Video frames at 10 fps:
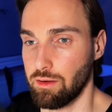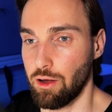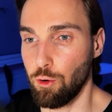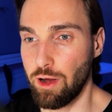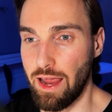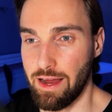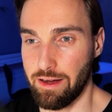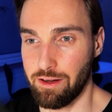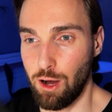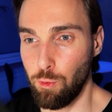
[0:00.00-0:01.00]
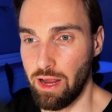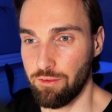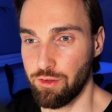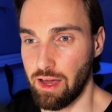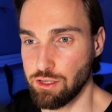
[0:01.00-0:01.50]
Okay, now we
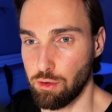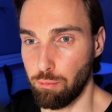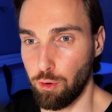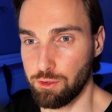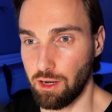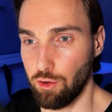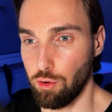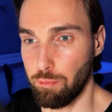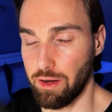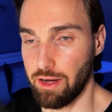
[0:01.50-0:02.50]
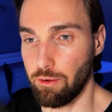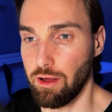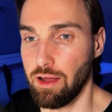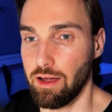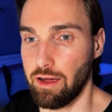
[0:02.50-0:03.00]
have the Azure portal open here,
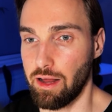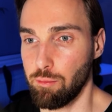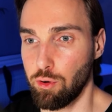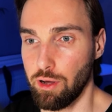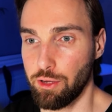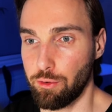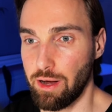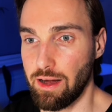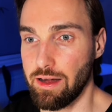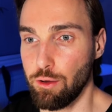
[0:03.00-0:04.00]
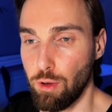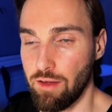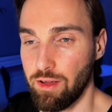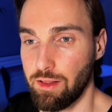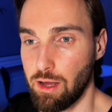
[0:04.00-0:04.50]
and I'm going to create a new
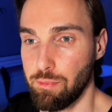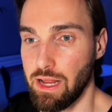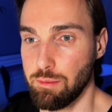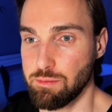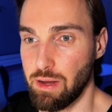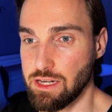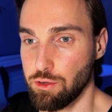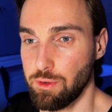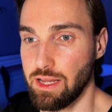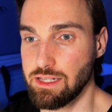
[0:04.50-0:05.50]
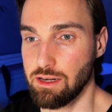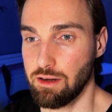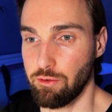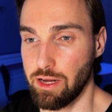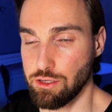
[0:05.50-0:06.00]
Event Hub namespace to this
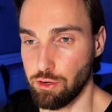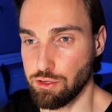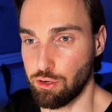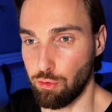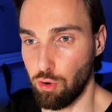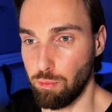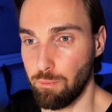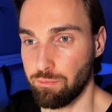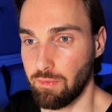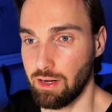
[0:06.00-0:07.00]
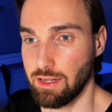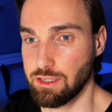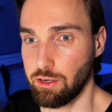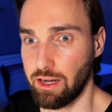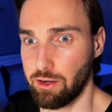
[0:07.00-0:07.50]
resource group. Let's
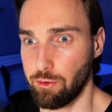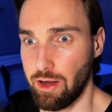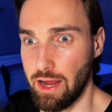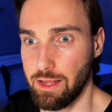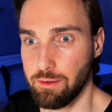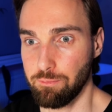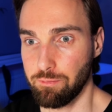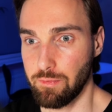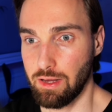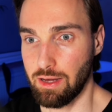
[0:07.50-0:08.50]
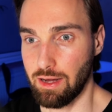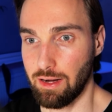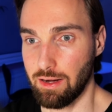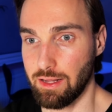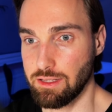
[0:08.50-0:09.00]
click Create,
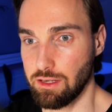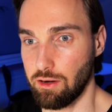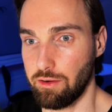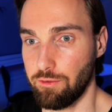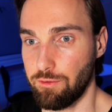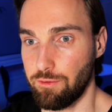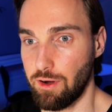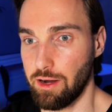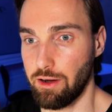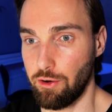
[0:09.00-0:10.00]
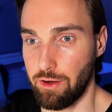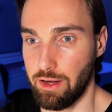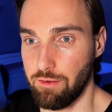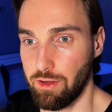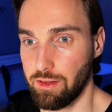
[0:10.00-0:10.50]
and let's find our
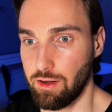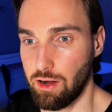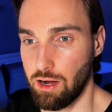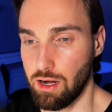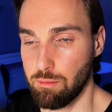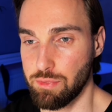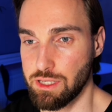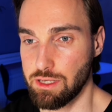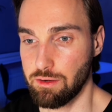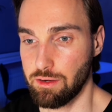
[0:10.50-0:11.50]
Event Hubs.